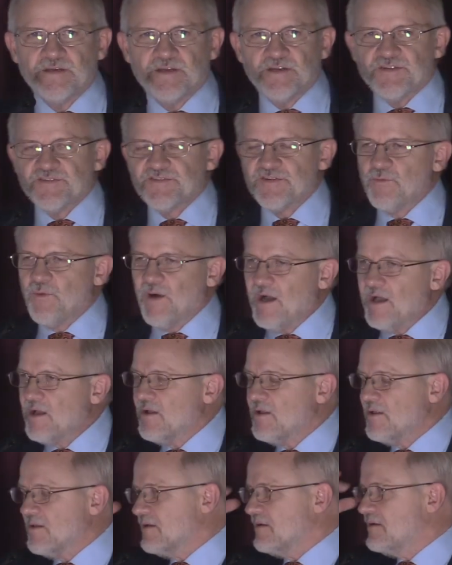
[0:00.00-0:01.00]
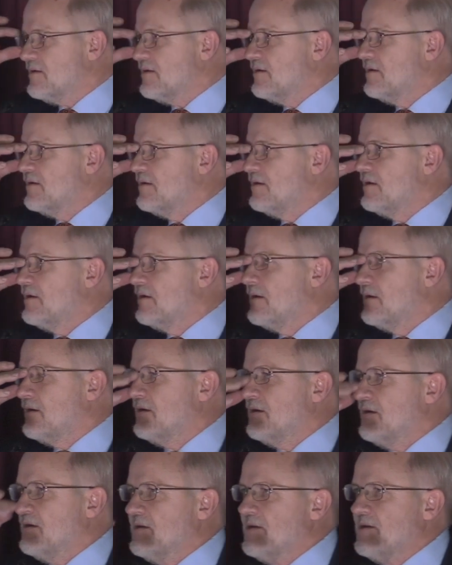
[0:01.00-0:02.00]
So while
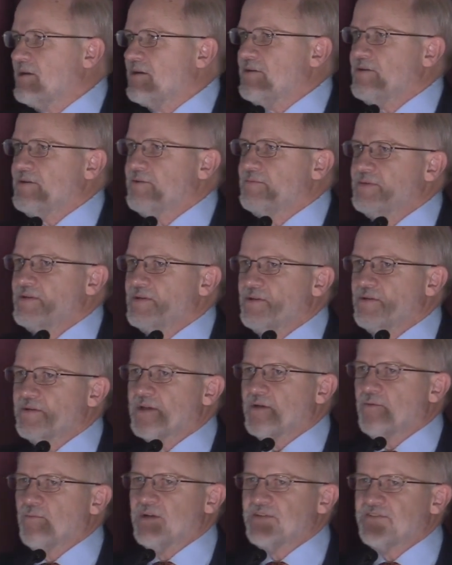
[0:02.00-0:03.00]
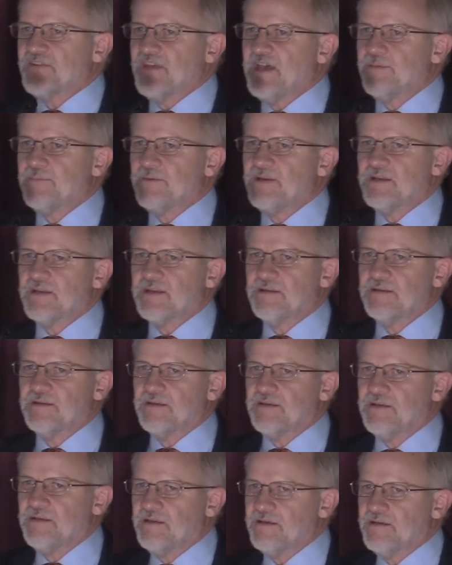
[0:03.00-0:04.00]
you know, you, you look at what's happening in,
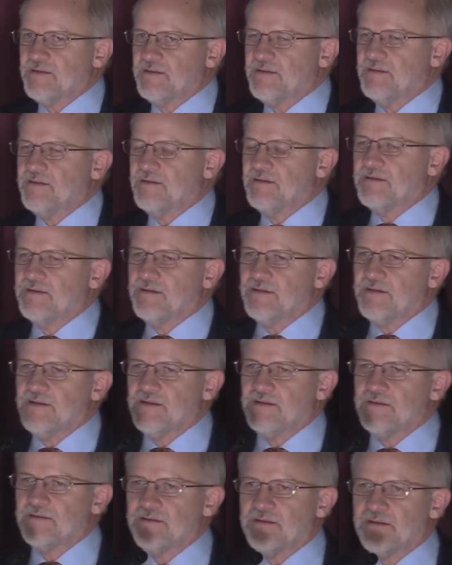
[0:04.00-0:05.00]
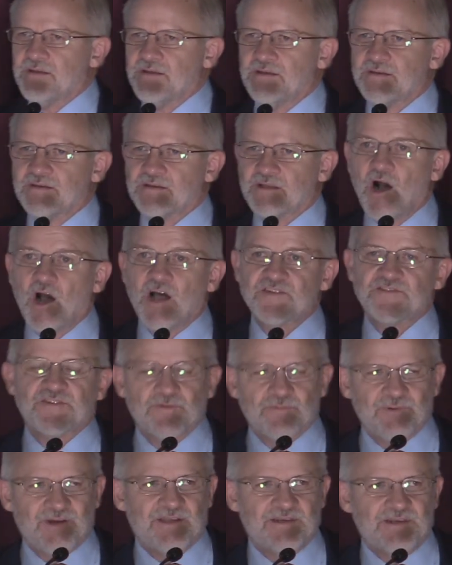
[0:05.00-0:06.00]
in, in, in Gaza
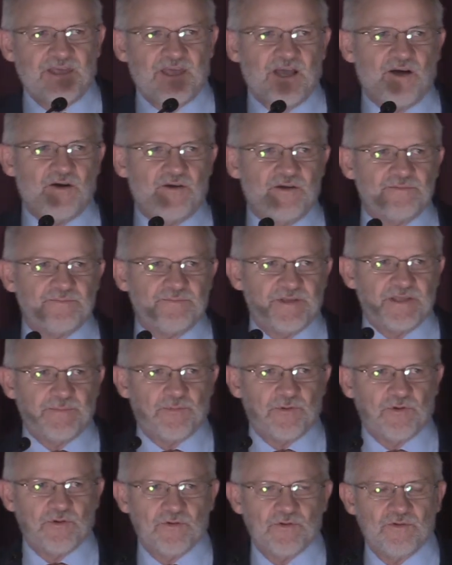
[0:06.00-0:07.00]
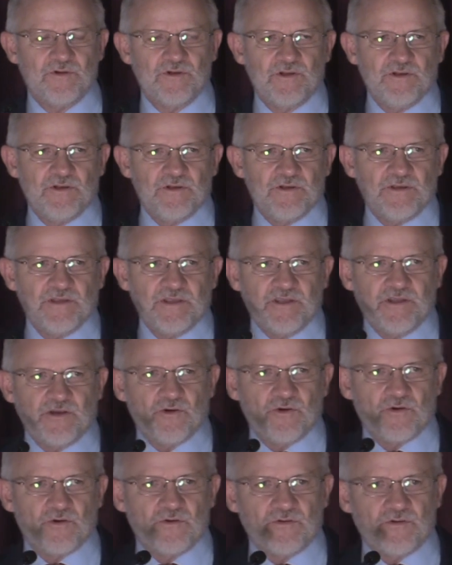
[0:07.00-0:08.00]
right now, and people, you
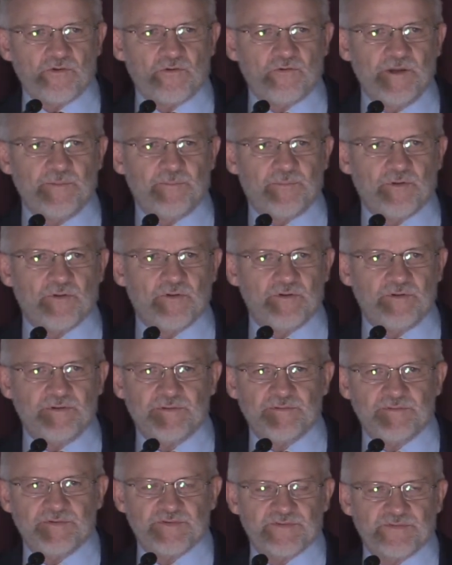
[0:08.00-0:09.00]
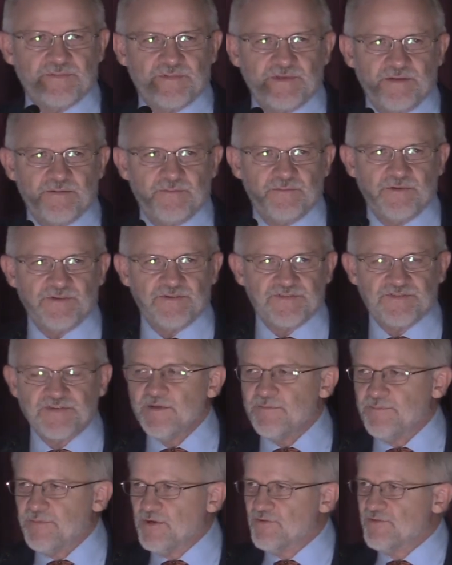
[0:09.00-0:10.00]
know, quibble. It was, it was
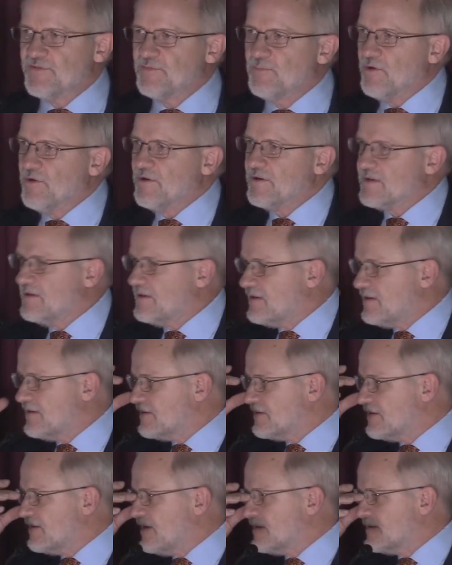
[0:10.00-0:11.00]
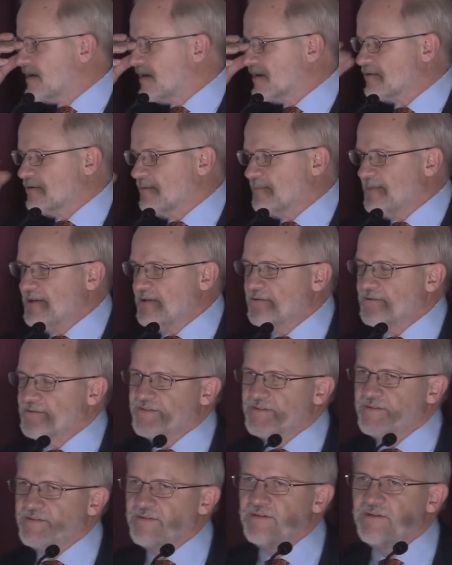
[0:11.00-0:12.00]
Piers Morgan and, and Dr.
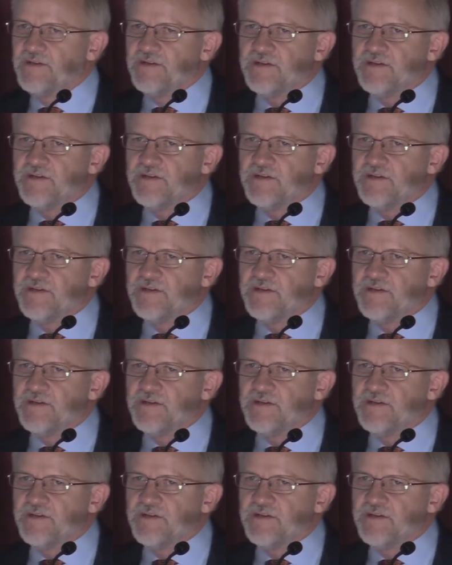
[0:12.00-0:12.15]
Peterson